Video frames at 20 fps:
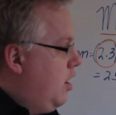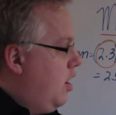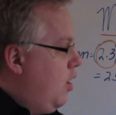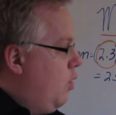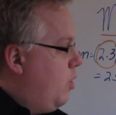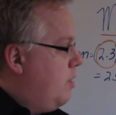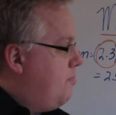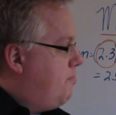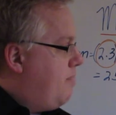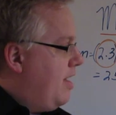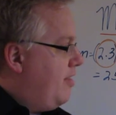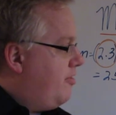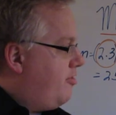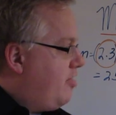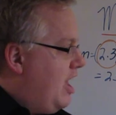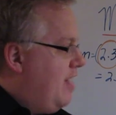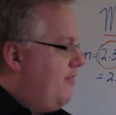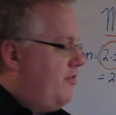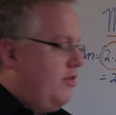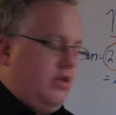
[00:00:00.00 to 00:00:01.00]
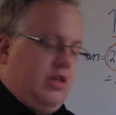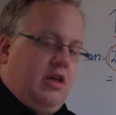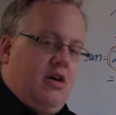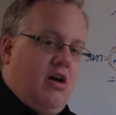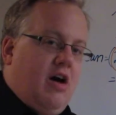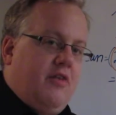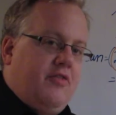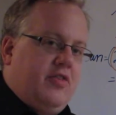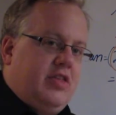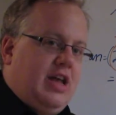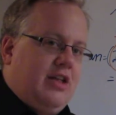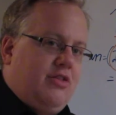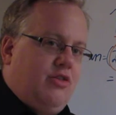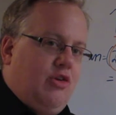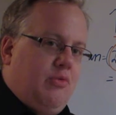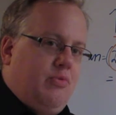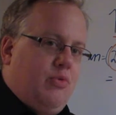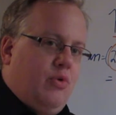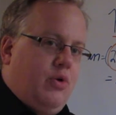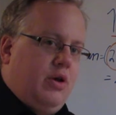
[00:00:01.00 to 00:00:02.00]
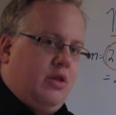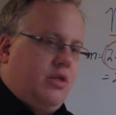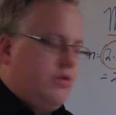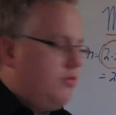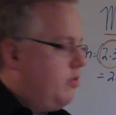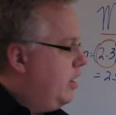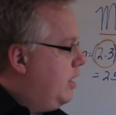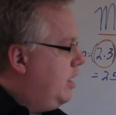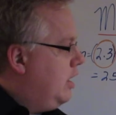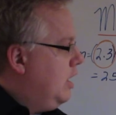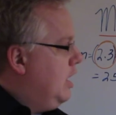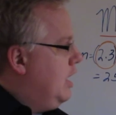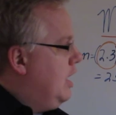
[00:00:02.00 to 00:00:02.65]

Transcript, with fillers: We based everything off of that 2.3,